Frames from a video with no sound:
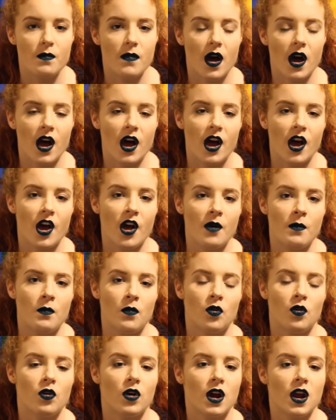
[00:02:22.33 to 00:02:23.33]

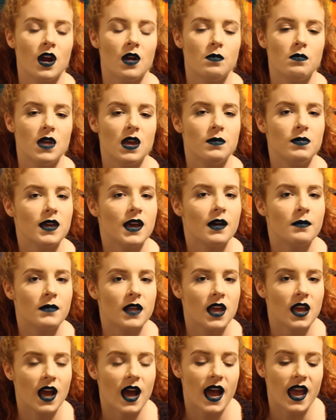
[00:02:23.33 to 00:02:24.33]
Or maybe I'm
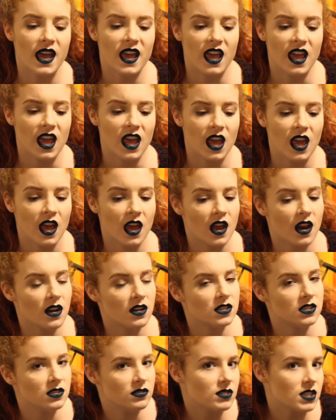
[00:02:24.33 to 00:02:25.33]
like, I can't
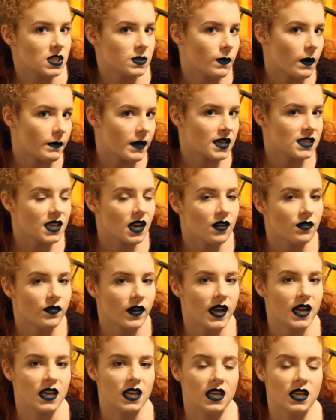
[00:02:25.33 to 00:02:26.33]
do this by myself,
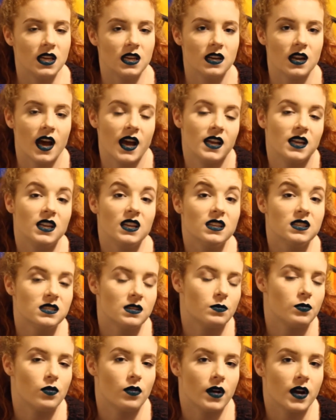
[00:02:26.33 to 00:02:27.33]
I need
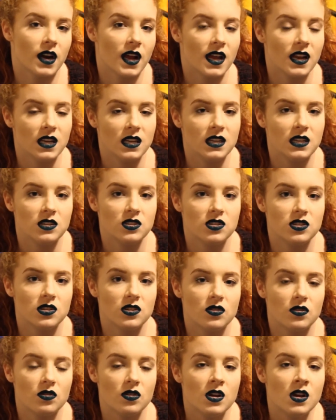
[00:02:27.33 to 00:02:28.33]
support, I need
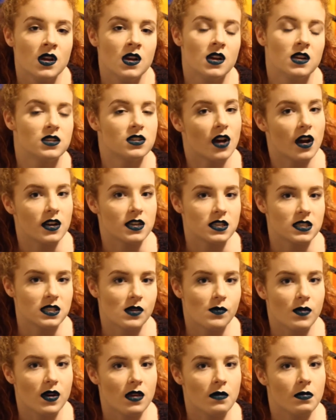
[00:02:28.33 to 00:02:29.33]
to talk to
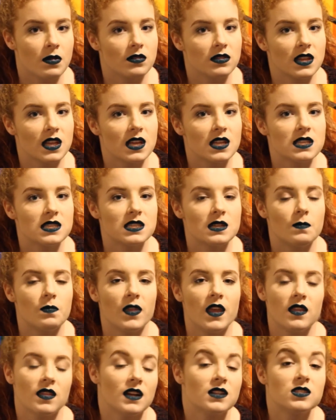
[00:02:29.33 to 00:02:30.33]
somebody about this,
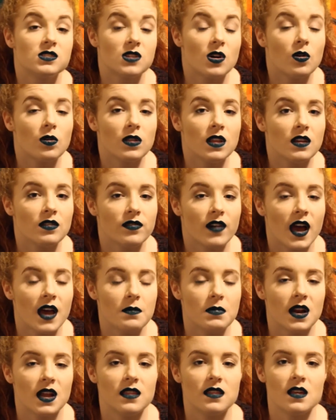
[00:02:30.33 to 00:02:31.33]
and that's totally
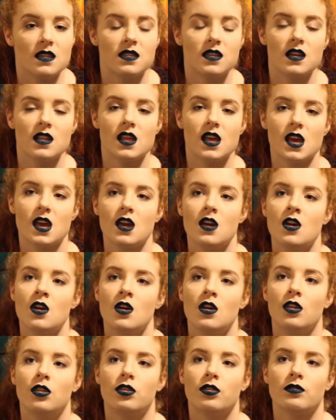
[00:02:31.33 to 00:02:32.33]
fine. But I think that, like,
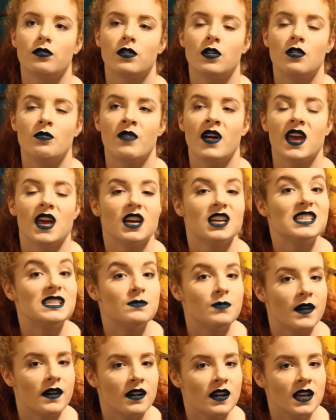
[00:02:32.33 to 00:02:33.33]
through my
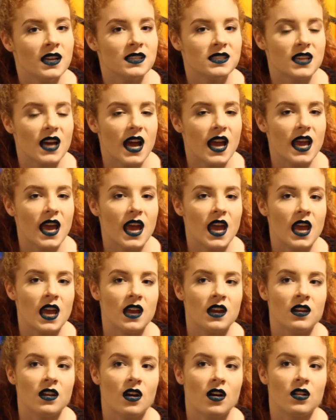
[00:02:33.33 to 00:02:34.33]
experience, I
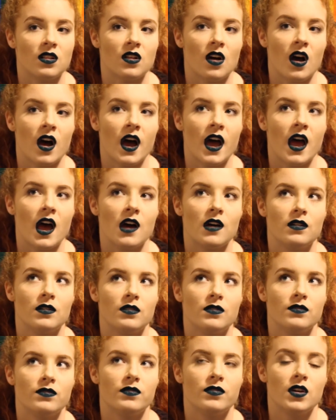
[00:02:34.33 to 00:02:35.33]
gained a lot
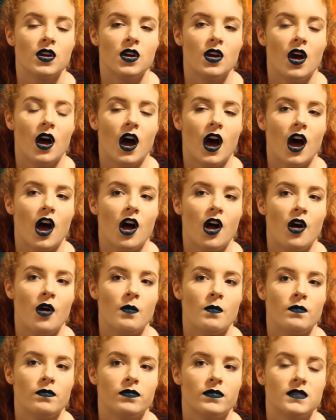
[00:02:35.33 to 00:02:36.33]
of
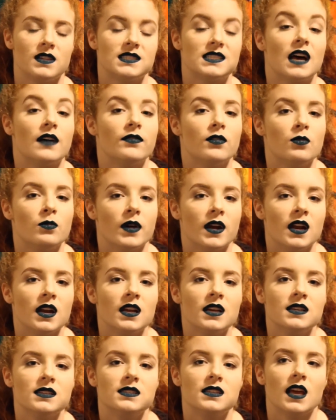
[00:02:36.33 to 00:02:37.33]

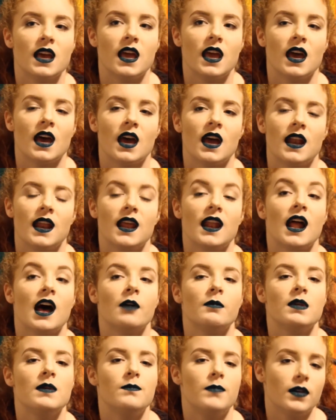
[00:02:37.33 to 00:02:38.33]
self-awareness, and it
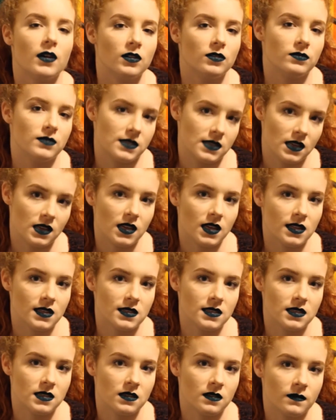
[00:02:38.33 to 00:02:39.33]
helped me build
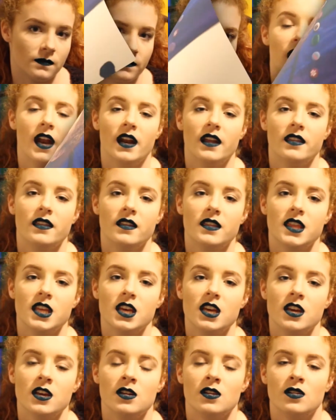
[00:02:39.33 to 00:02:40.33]
resilience. And I think
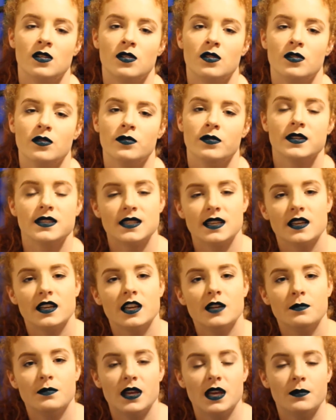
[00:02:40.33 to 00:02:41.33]
that
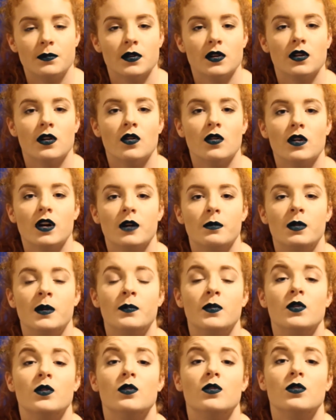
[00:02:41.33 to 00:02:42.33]
resilient people, or
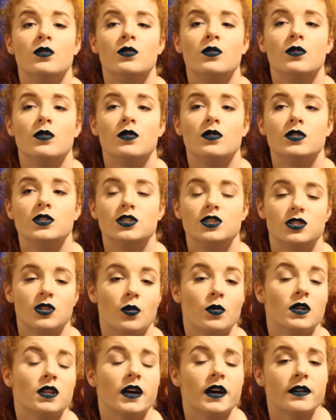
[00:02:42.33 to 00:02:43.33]
people who
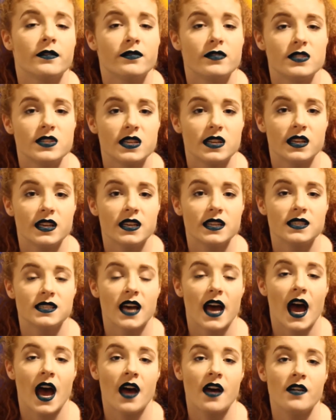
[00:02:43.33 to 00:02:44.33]
show a lot of resilience,
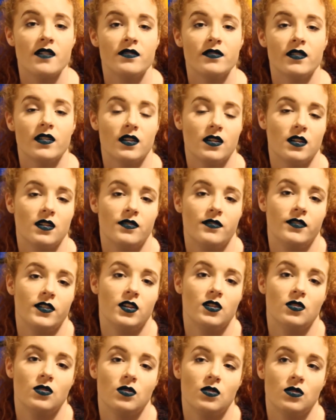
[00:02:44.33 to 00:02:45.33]
have a
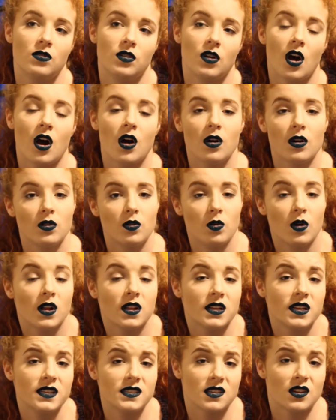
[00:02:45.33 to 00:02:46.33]
few
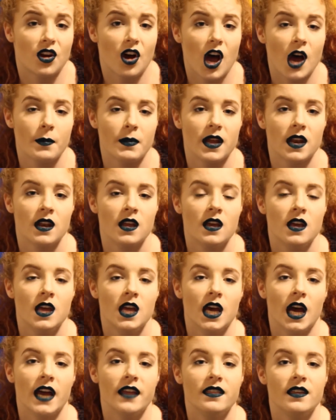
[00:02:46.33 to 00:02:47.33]
qualities in common.
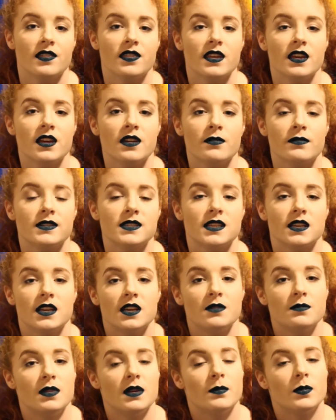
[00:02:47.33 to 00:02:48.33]
I think that
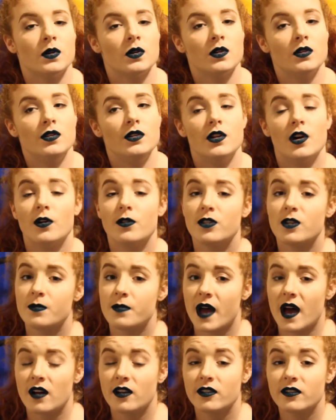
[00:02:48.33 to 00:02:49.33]
resilient people know their
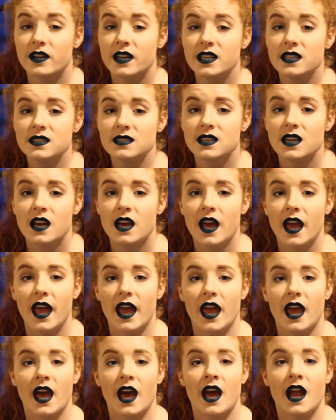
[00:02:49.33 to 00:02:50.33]
boundaries,
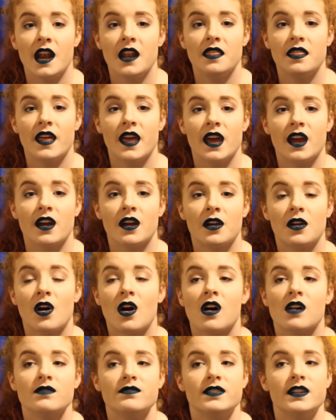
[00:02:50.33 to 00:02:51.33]
and they are
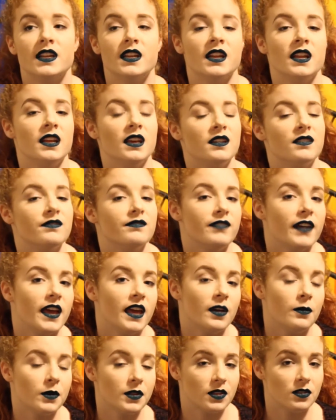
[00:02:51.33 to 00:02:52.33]
confident in
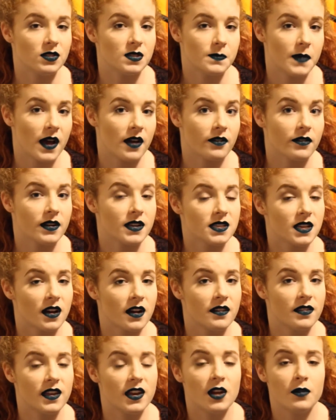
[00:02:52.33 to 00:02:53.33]
conveying what those boundaries
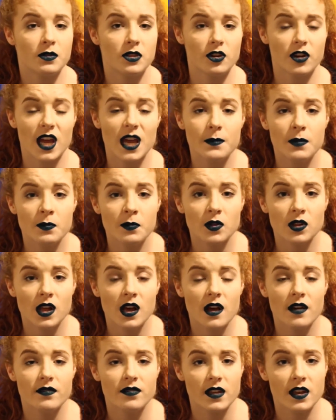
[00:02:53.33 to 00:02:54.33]
are. They know what they're capable
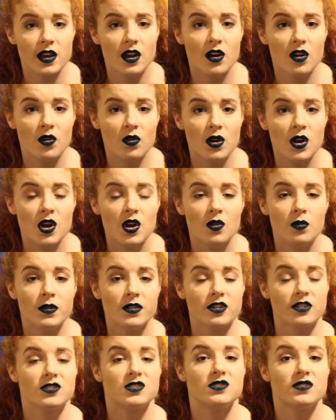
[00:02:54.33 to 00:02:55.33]
of, they know
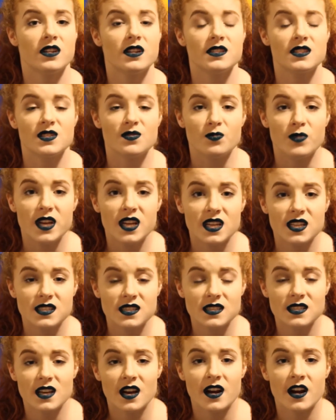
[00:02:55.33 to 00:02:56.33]
what their strengths and
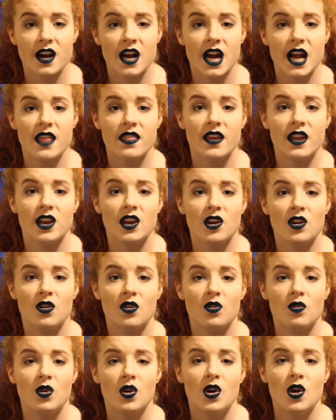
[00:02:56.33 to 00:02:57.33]
weaknesses are, and they
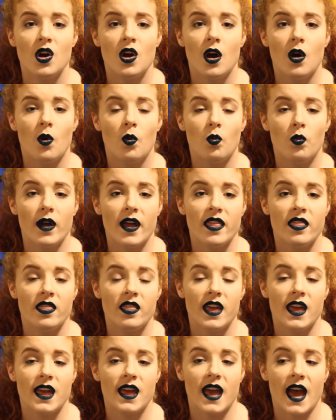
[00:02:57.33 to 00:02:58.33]
know when
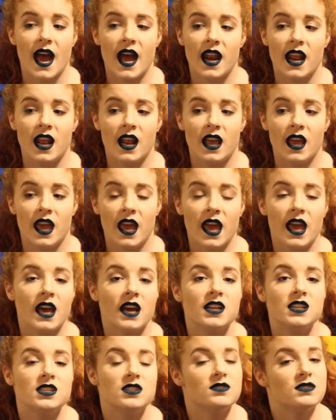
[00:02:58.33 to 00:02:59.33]
they can and
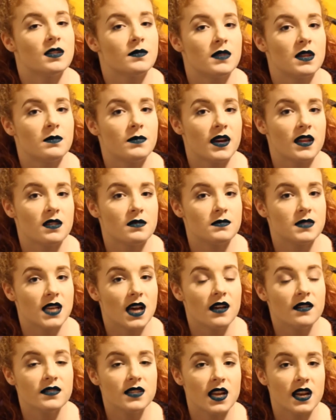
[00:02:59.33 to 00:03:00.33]
can't do something by
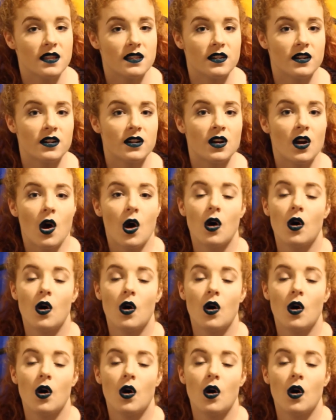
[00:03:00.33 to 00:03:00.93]
themselves, and they're